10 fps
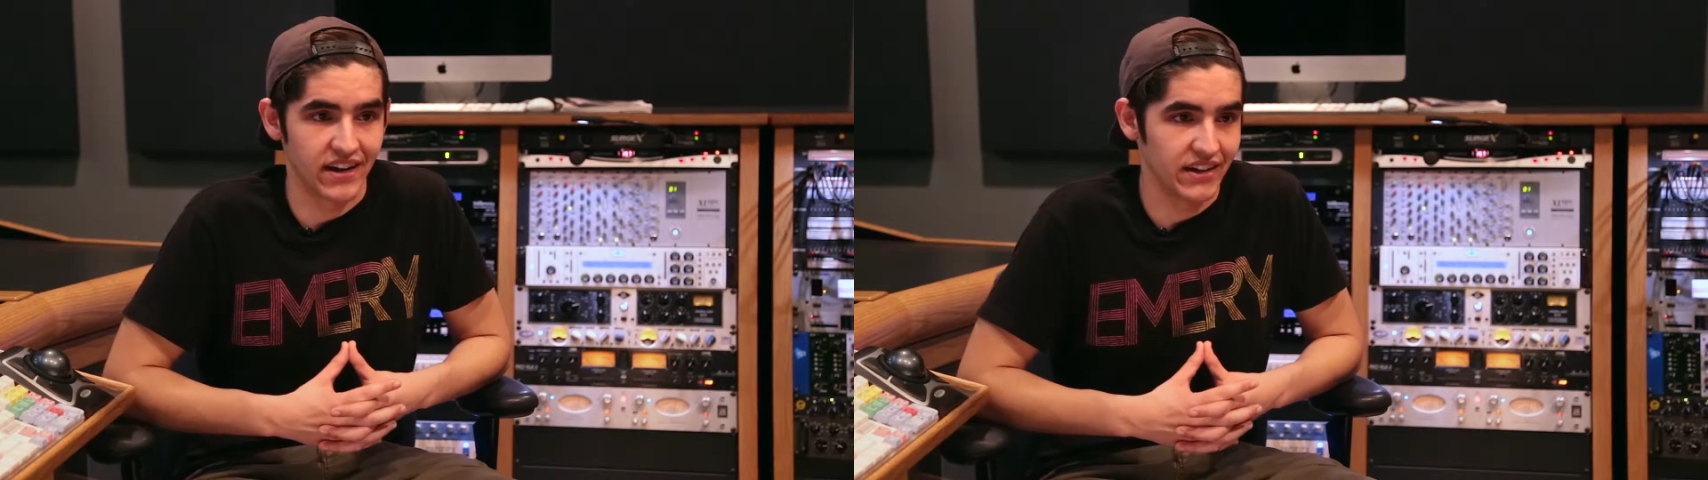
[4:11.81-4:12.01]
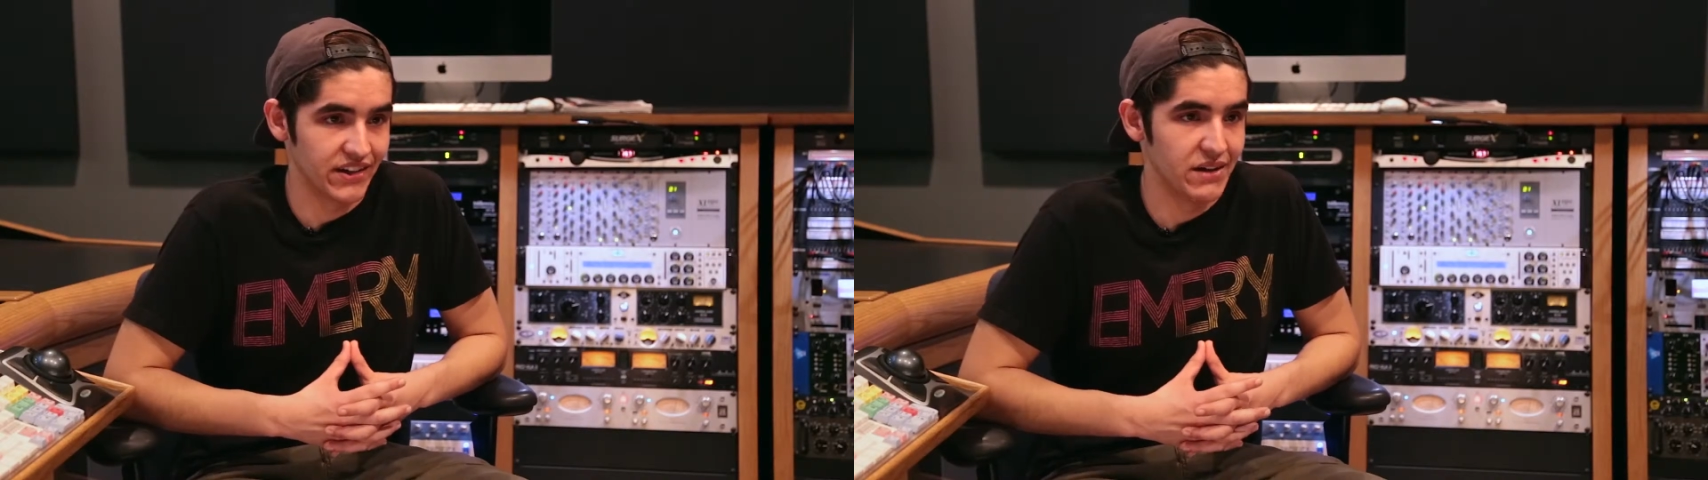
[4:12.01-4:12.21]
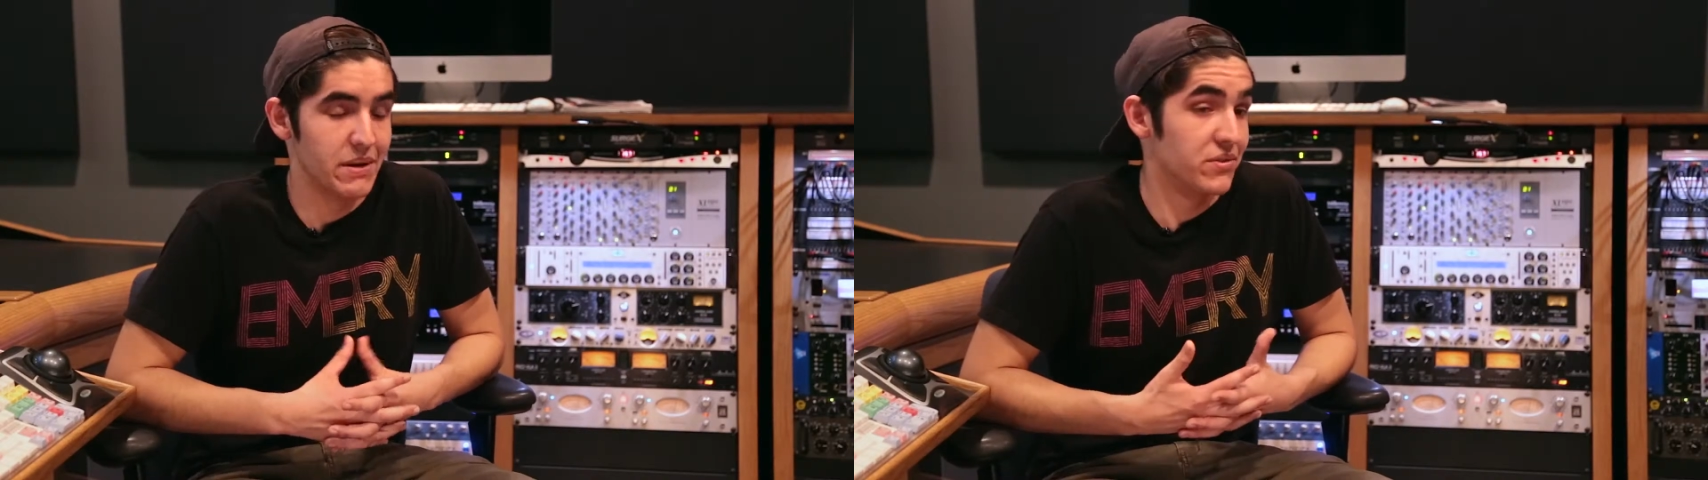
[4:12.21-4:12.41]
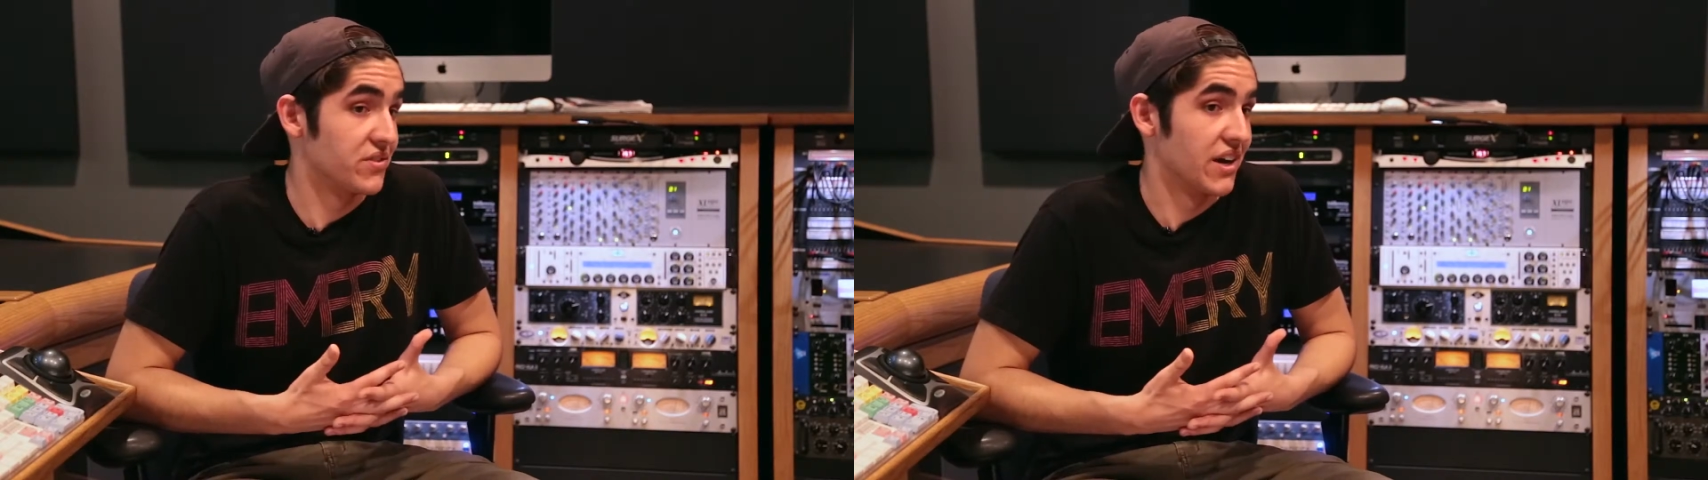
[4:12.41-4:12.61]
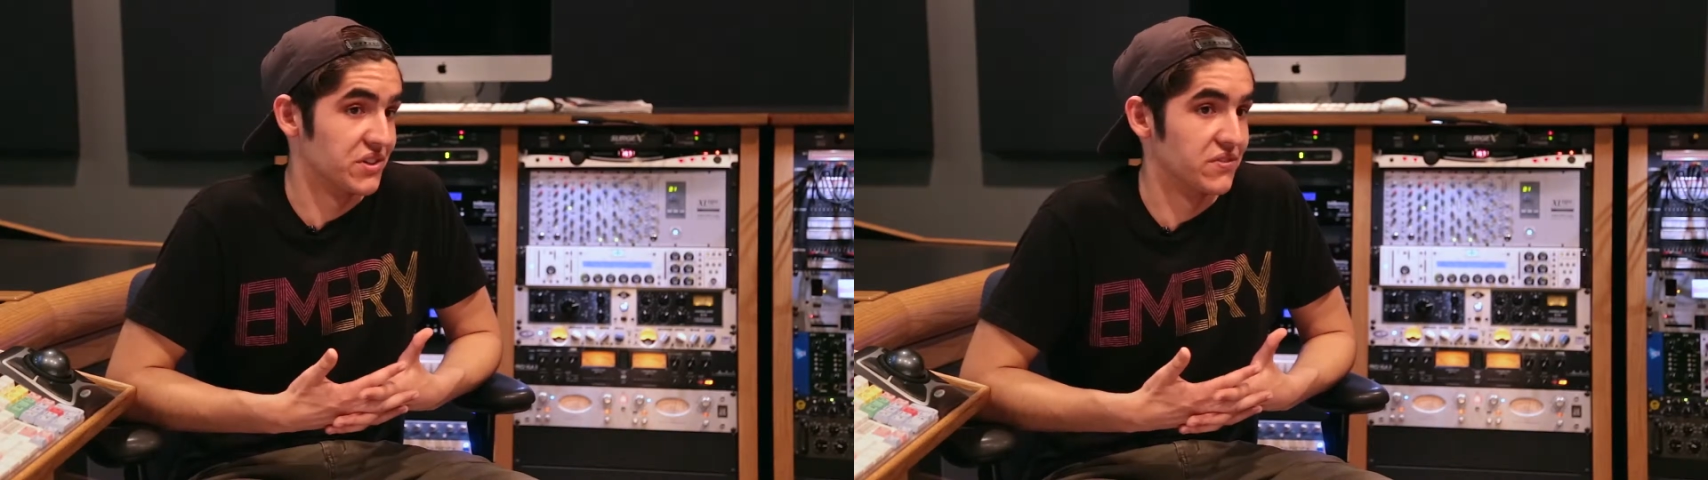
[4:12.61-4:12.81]
I'm able
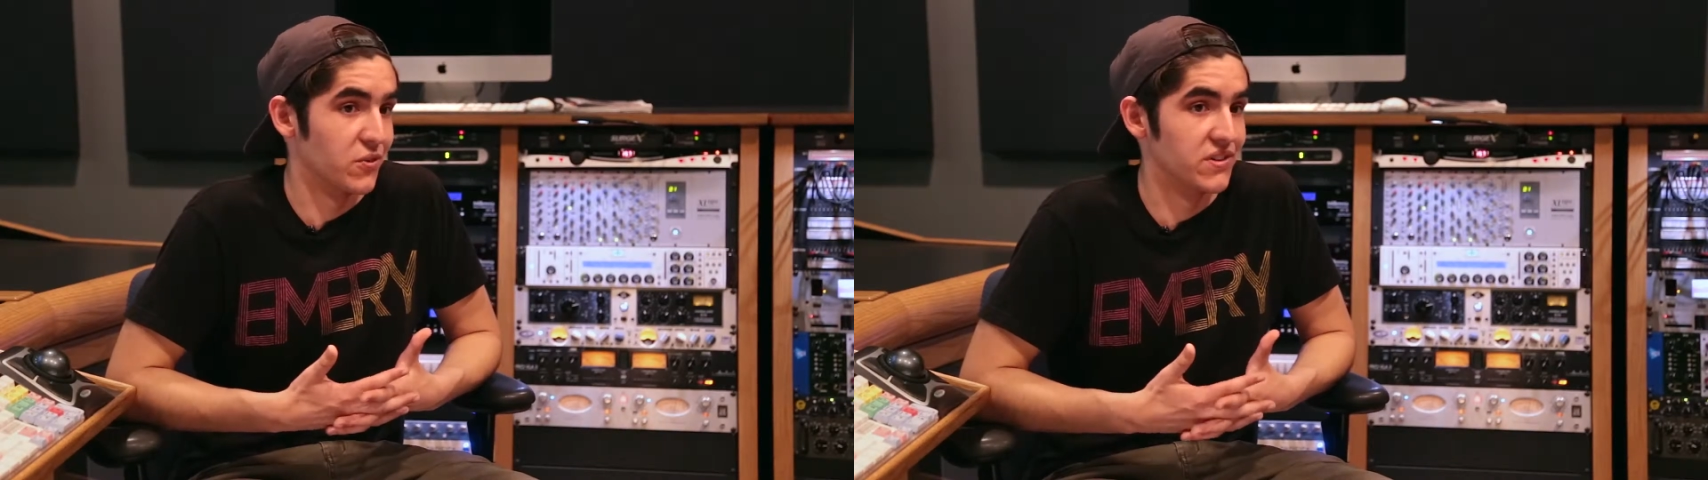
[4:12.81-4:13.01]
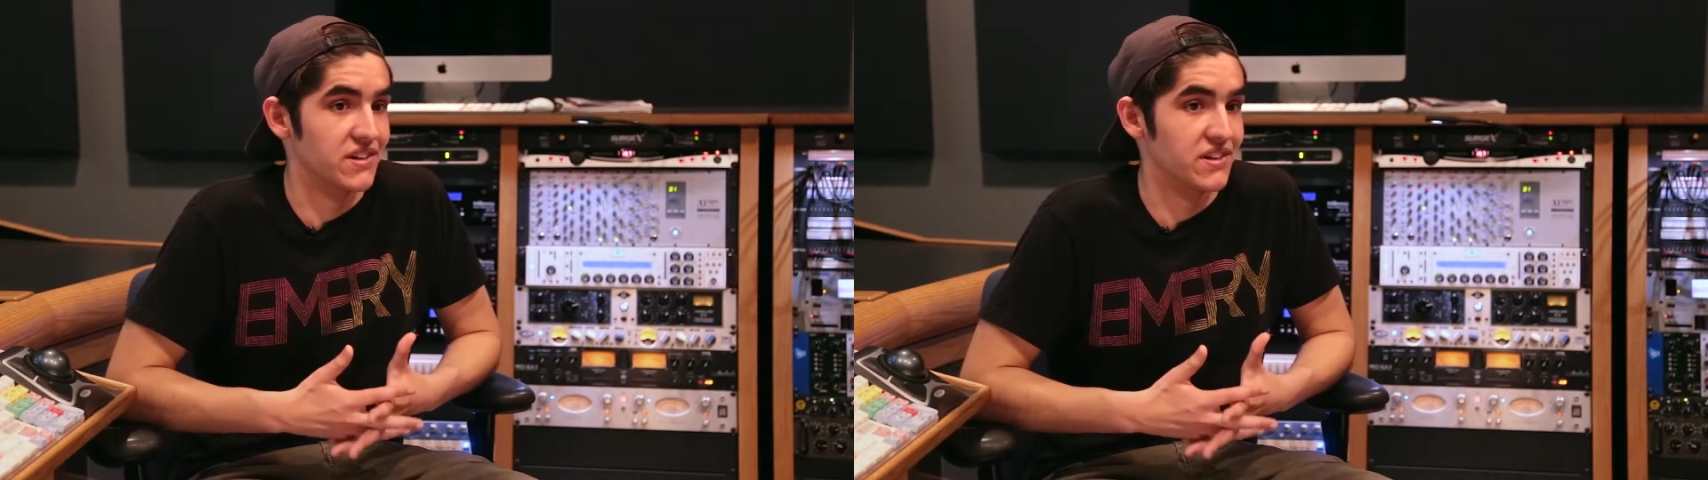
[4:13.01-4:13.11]
to actually afford